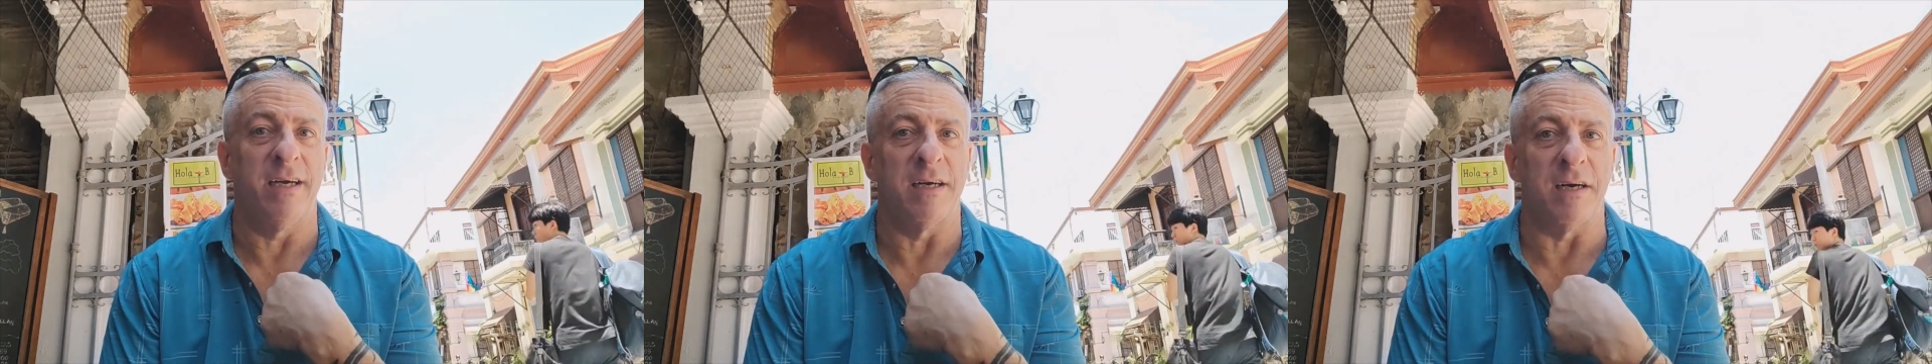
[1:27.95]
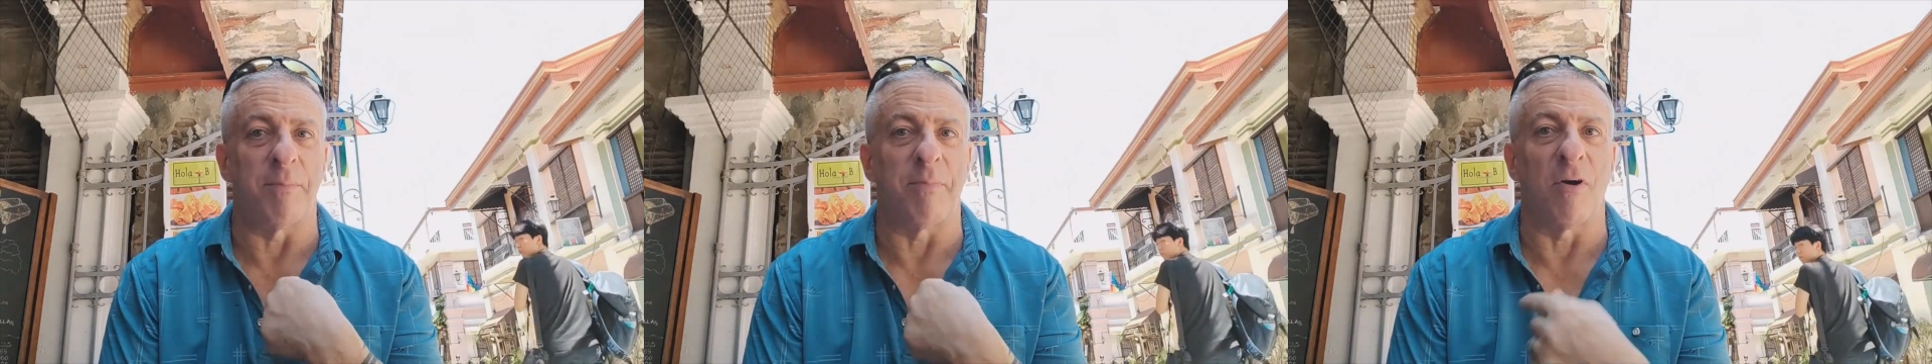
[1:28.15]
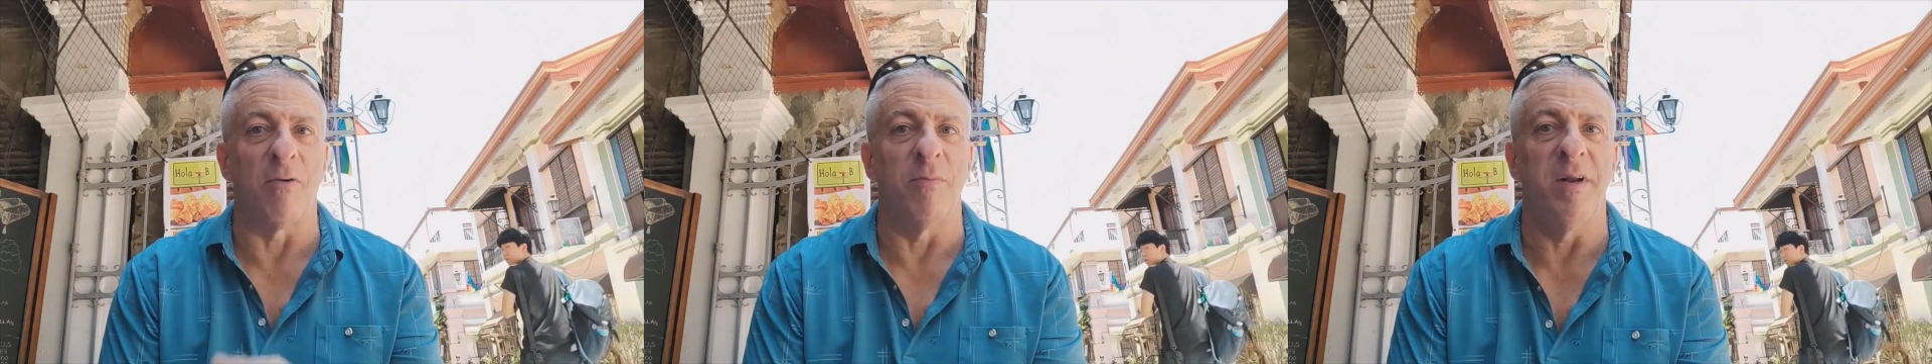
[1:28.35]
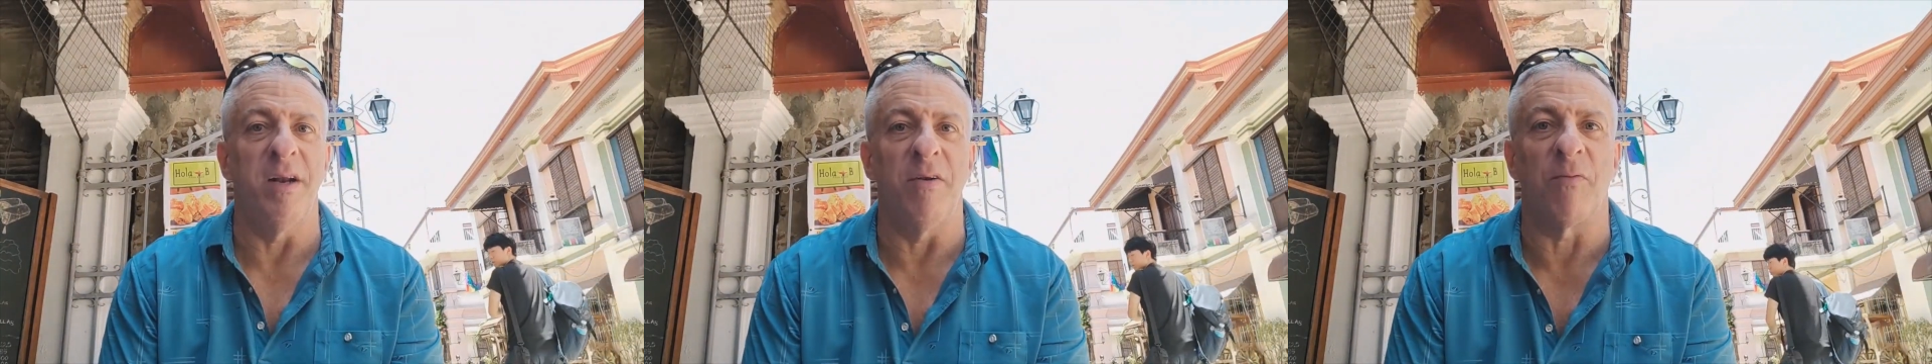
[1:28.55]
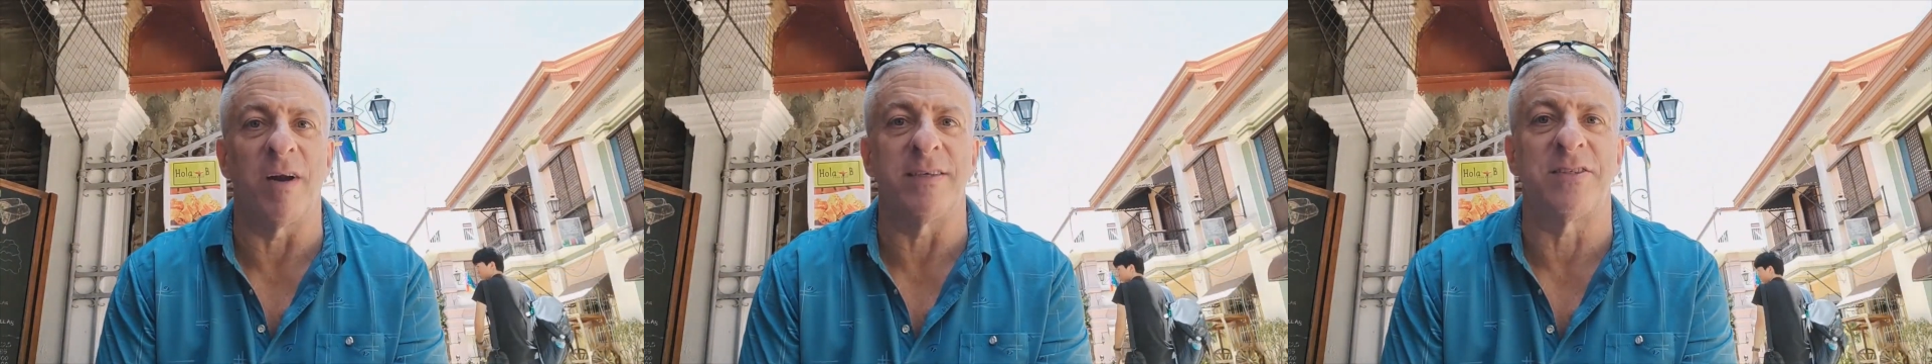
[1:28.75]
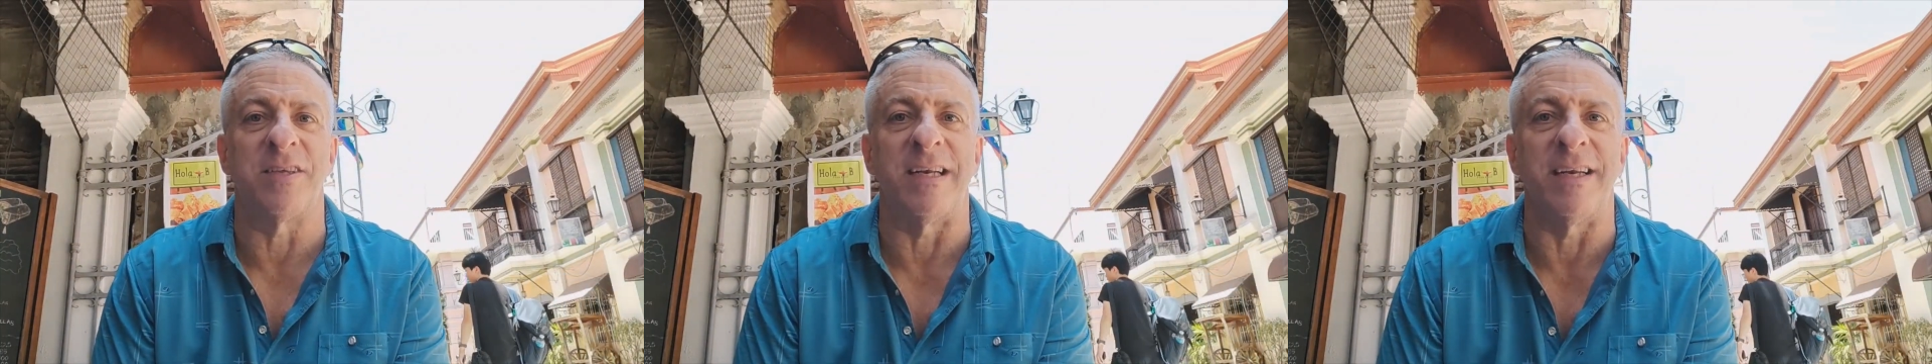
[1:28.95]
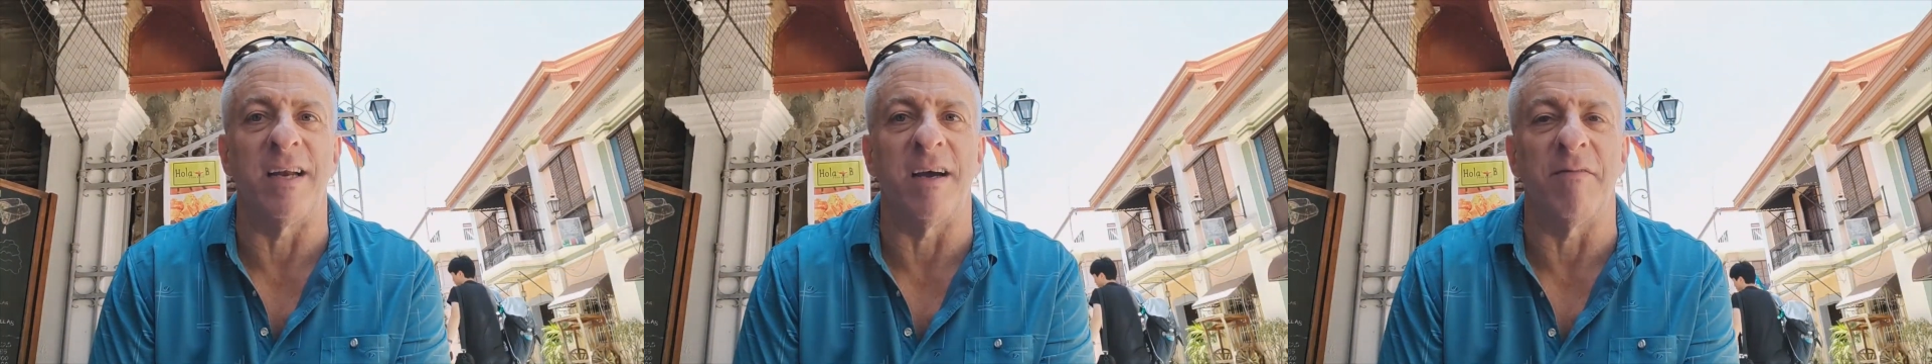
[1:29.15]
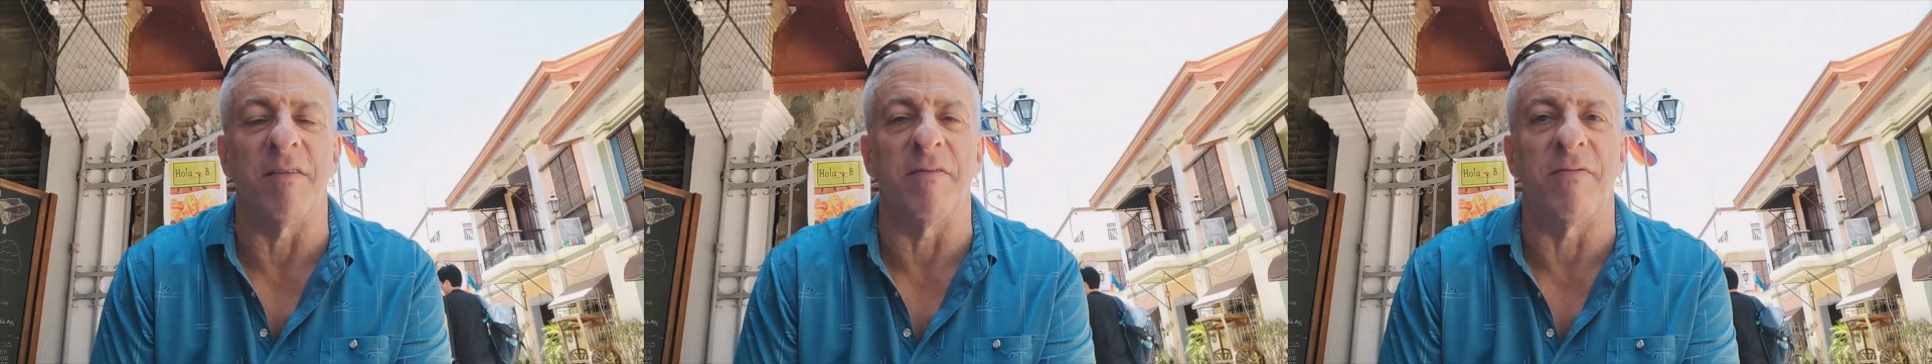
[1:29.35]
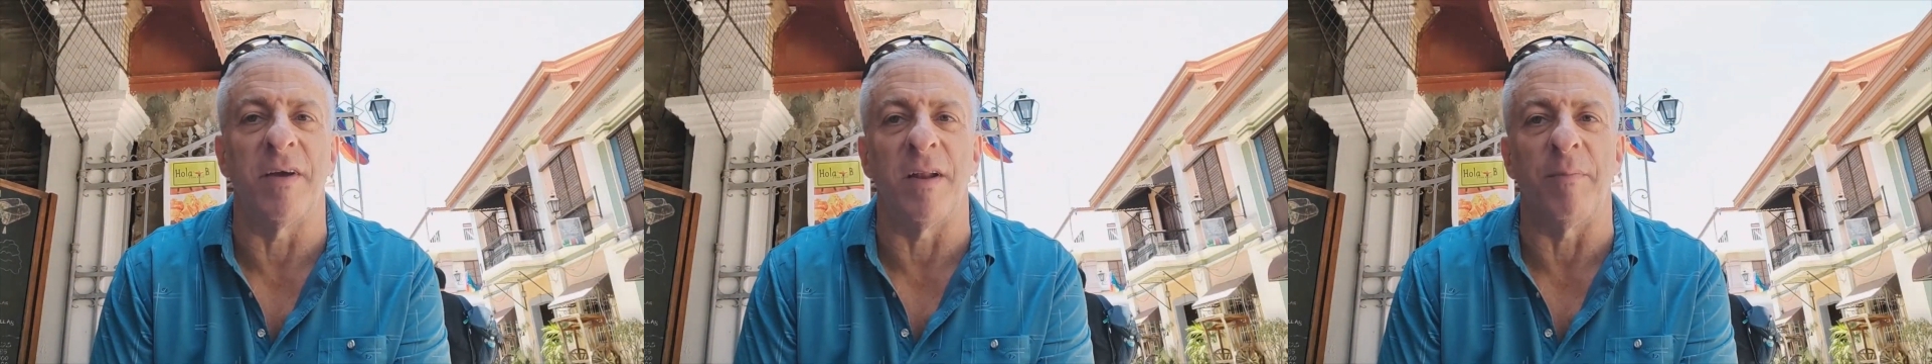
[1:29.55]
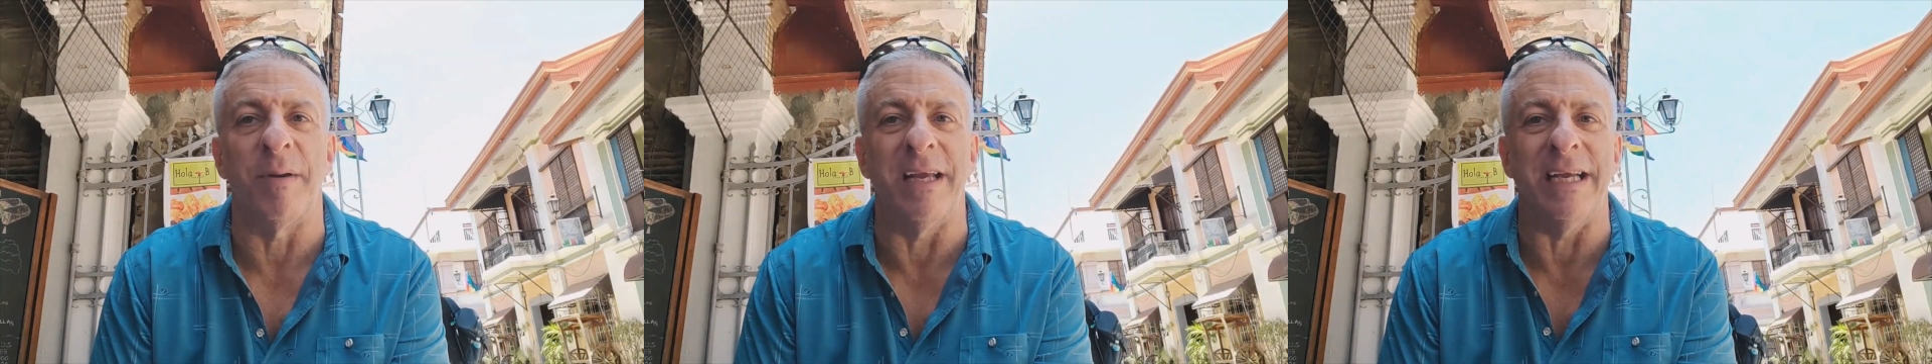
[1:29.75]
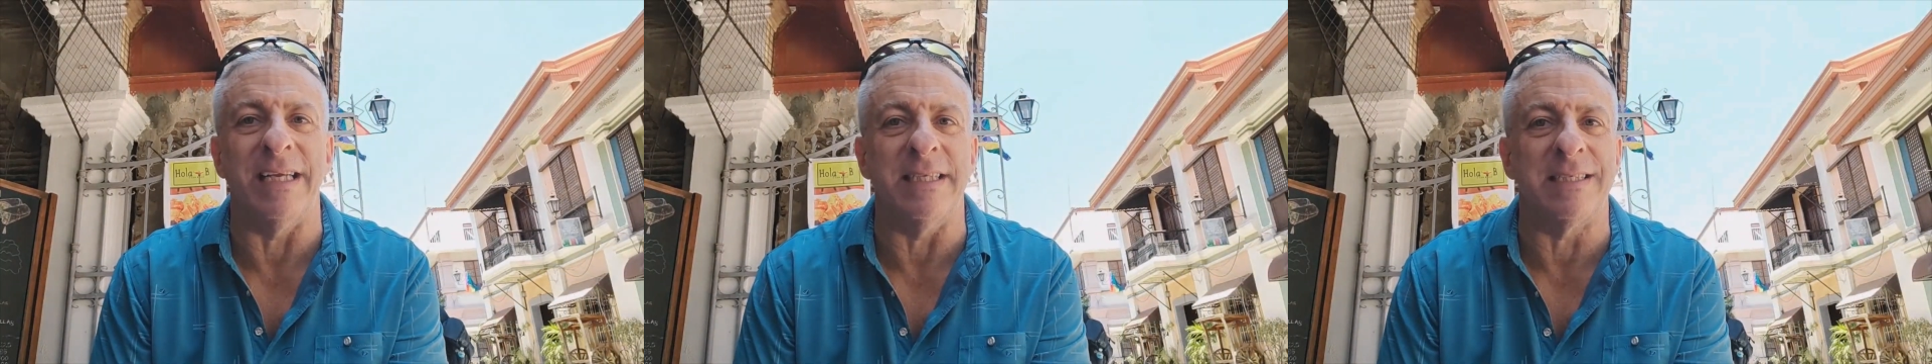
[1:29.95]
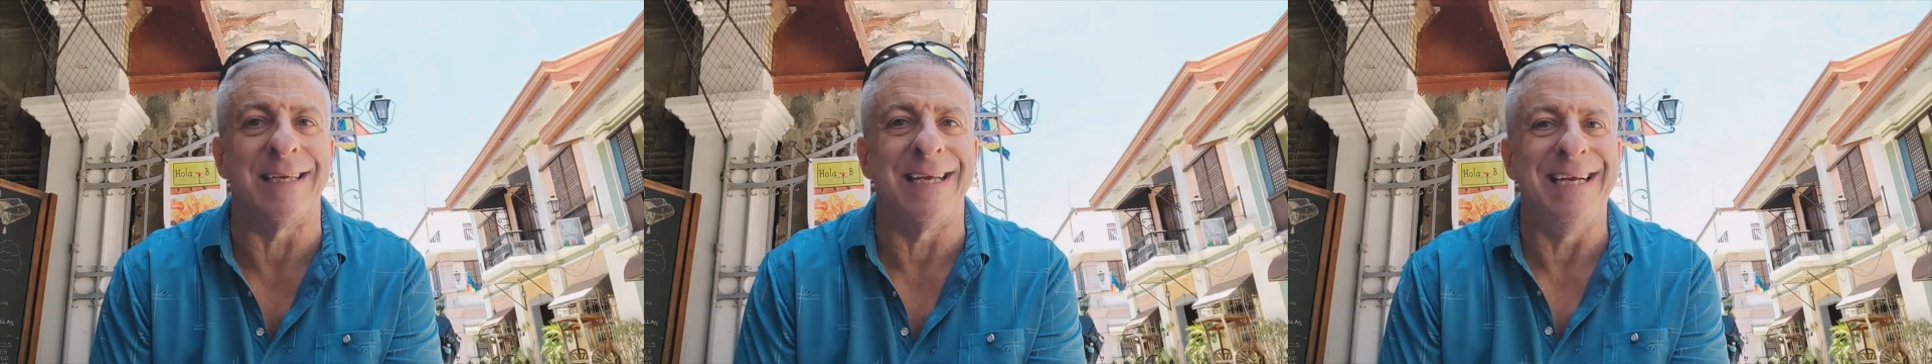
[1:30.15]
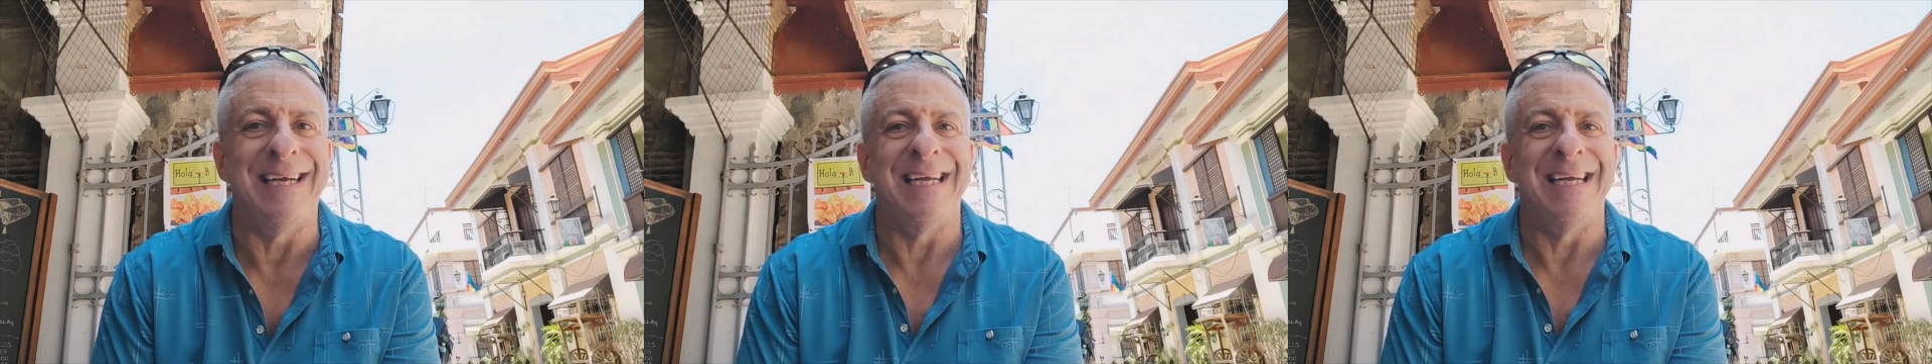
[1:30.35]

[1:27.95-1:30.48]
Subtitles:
a permanent resident of the Philippines,